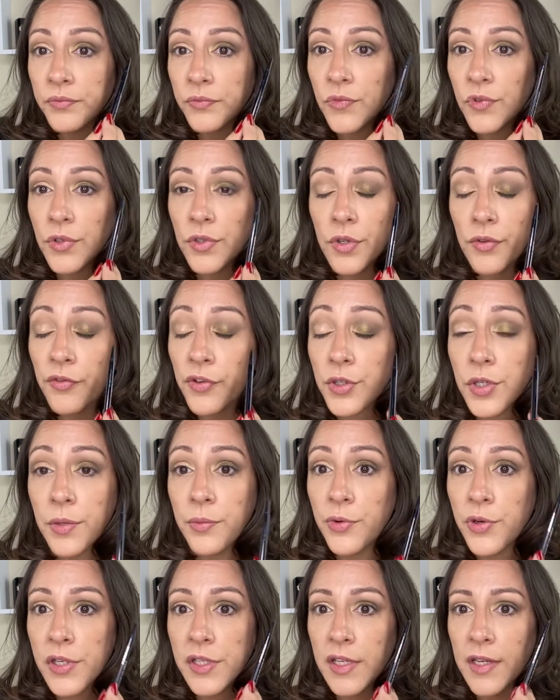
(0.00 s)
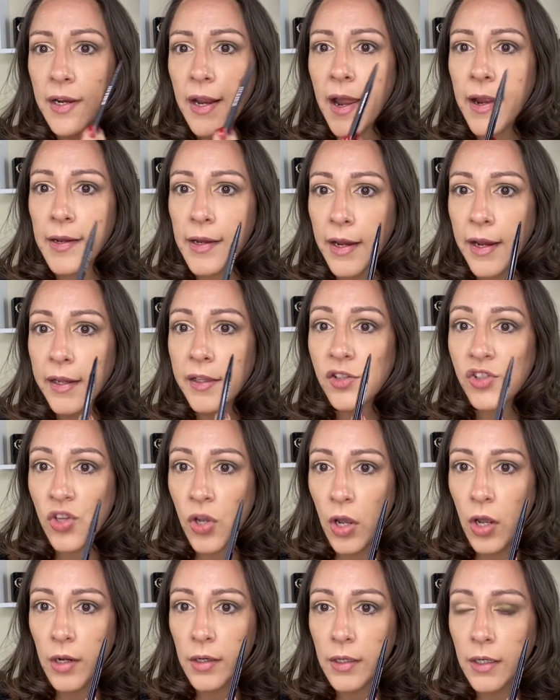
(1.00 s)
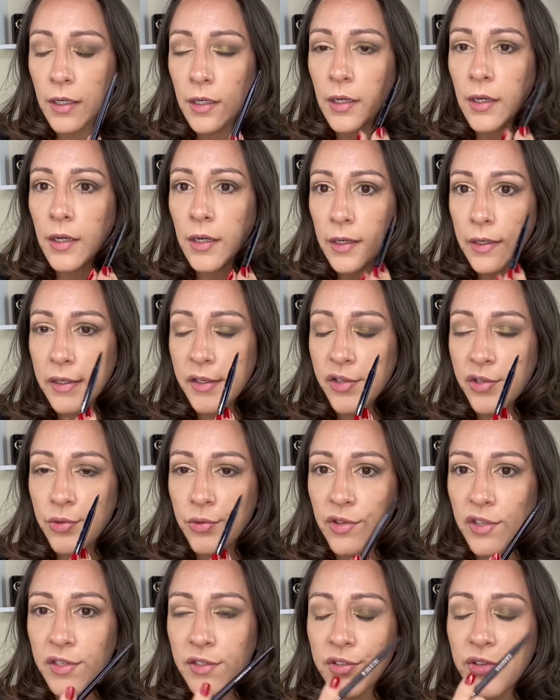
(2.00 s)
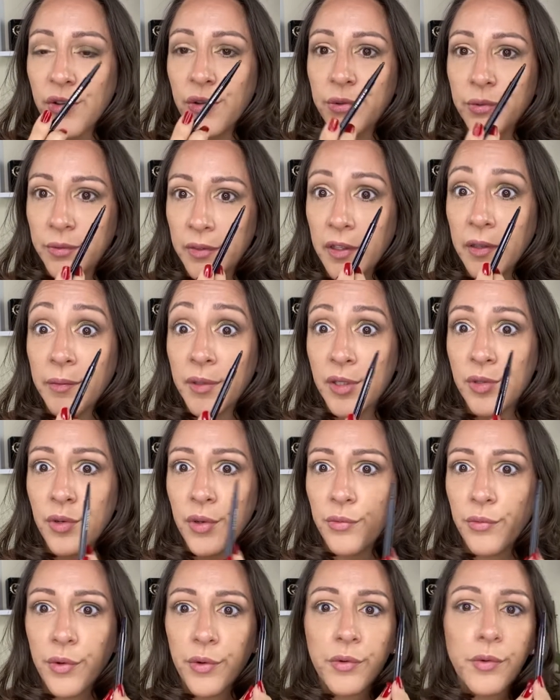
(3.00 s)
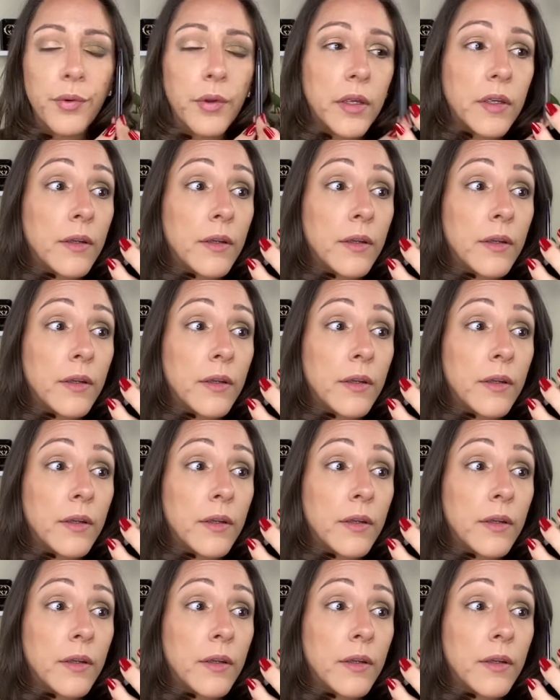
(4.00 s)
So for some reason I can't talk and do this, so let me do it real quick.